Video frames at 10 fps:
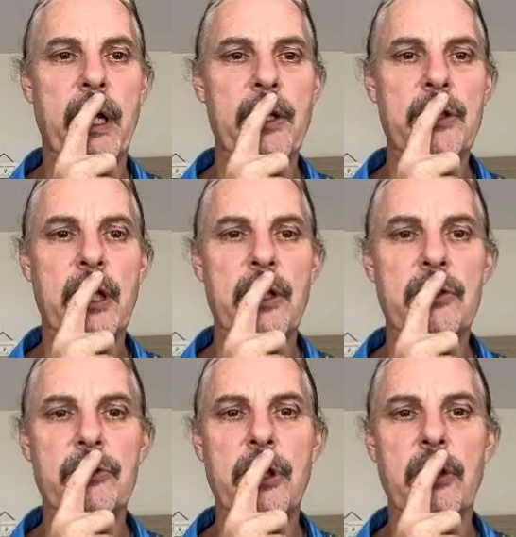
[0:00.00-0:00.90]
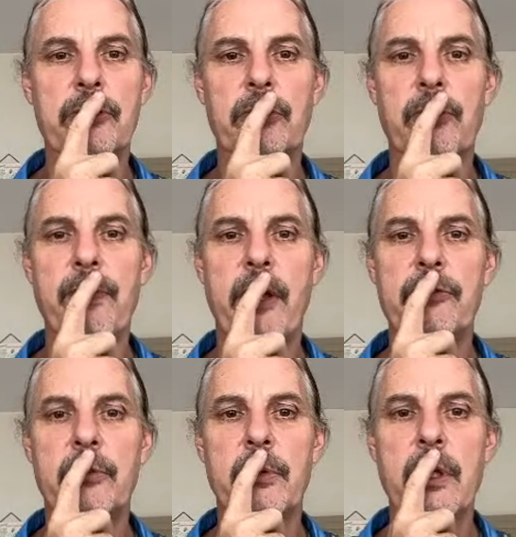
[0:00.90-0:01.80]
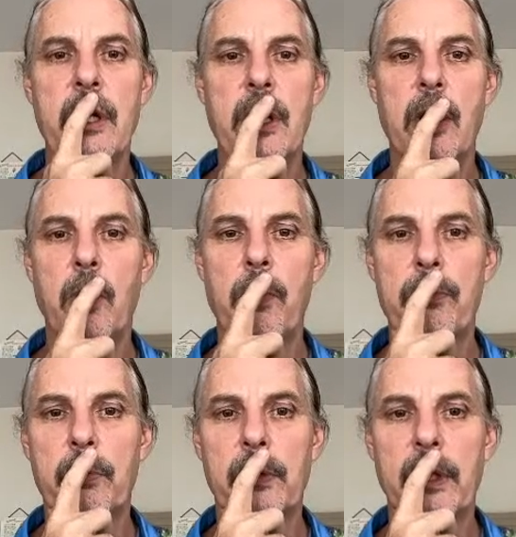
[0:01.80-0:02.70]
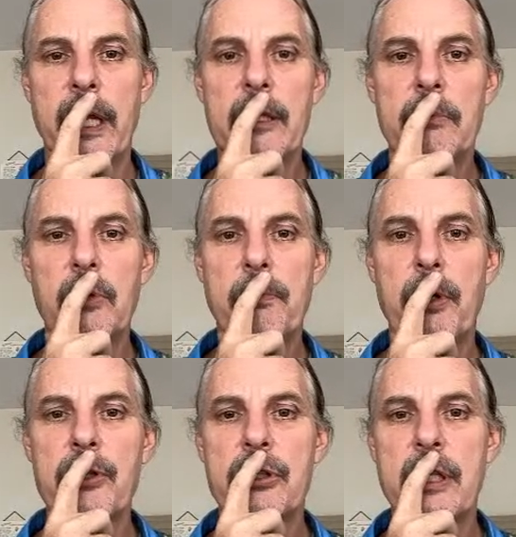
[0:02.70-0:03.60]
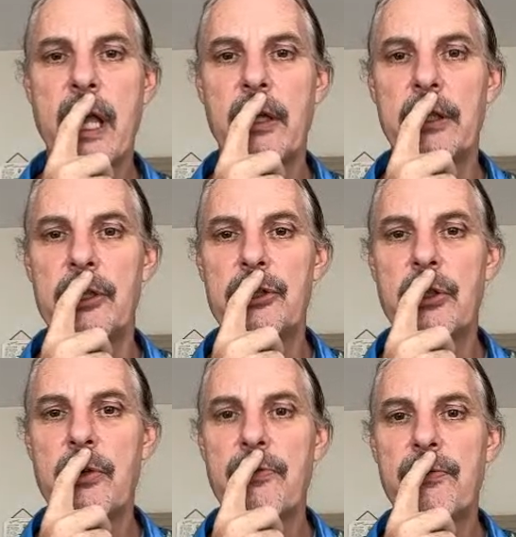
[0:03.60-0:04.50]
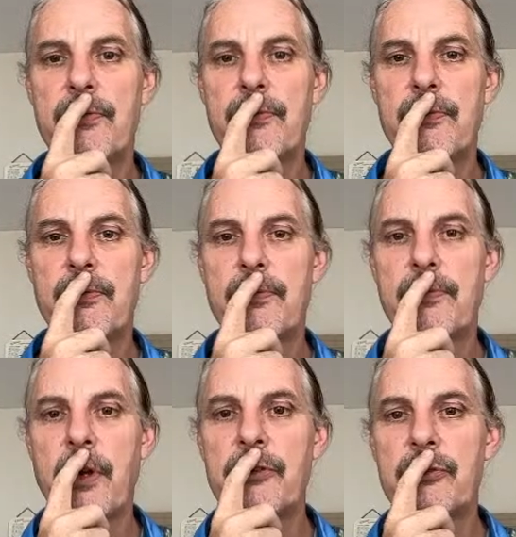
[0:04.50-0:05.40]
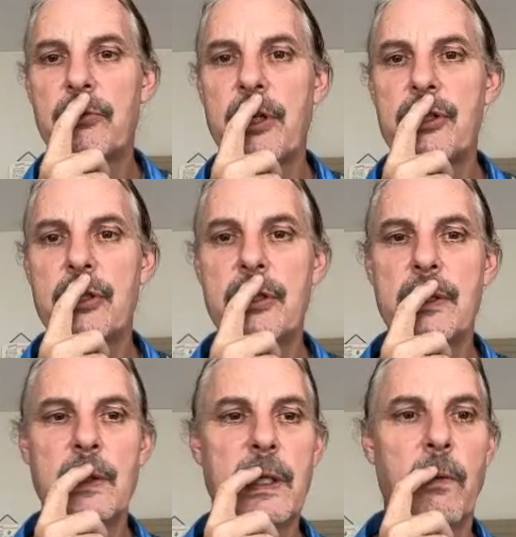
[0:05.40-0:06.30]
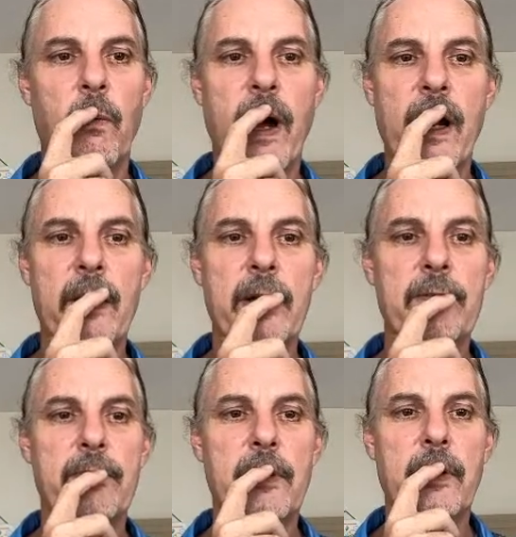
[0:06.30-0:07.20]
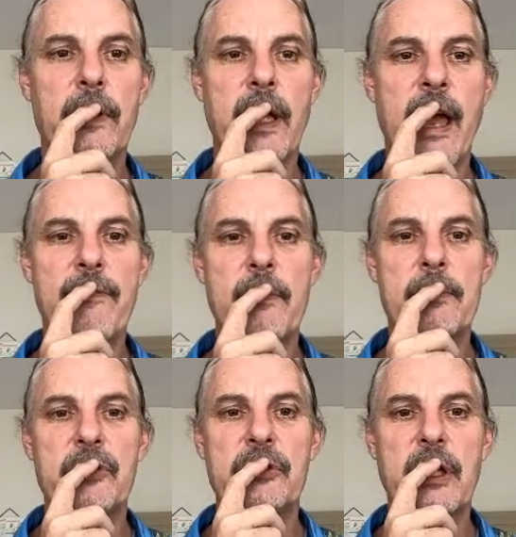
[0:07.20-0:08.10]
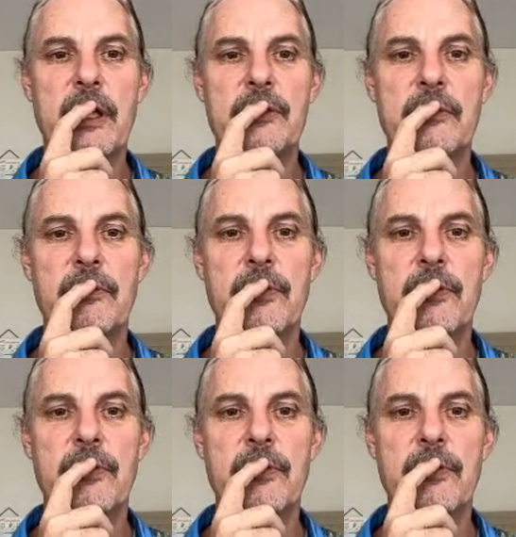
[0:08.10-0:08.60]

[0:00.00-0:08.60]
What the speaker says: educational channels grow faster with relatable personality. Show frustration during a wiring fault, laugh at mistakes, and